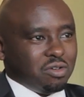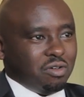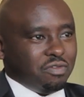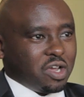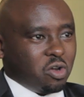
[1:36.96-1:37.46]

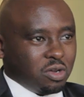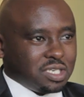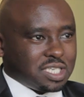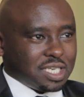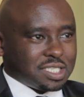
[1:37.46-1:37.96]
of the
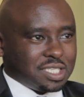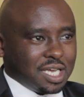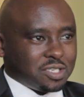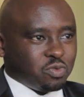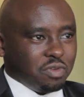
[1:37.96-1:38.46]
content
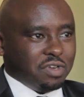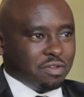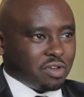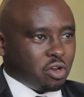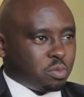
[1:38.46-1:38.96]
that we've
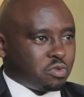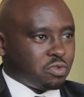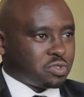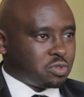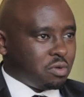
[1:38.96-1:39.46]
developed
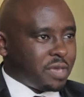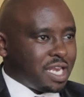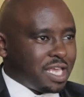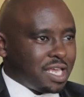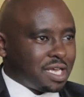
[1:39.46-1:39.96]
for so
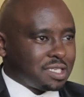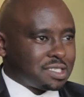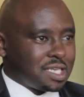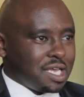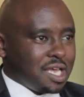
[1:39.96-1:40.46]
many
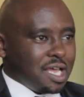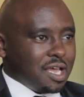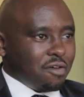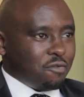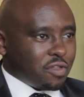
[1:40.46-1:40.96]
years
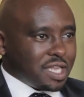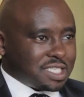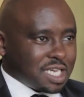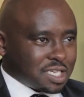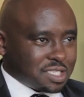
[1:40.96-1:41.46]
for the
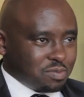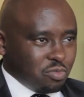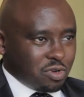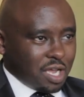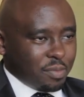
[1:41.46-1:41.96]

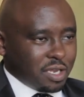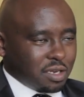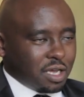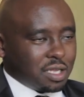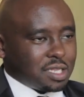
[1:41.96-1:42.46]
textbook,
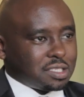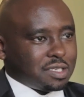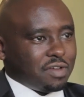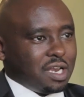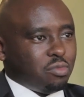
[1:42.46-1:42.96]

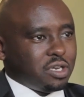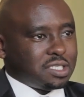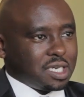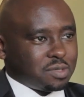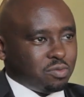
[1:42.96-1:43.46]
that's available
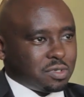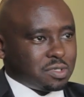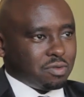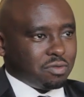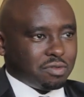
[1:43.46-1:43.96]
in
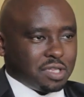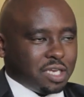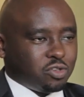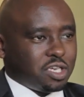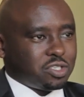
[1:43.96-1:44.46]
textbooks, so the
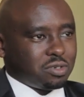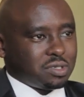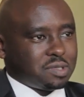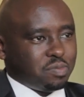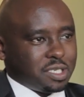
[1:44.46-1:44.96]

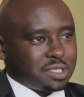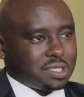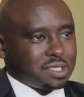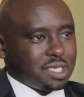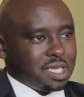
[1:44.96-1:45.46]
educational
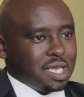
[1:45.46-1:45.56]
space.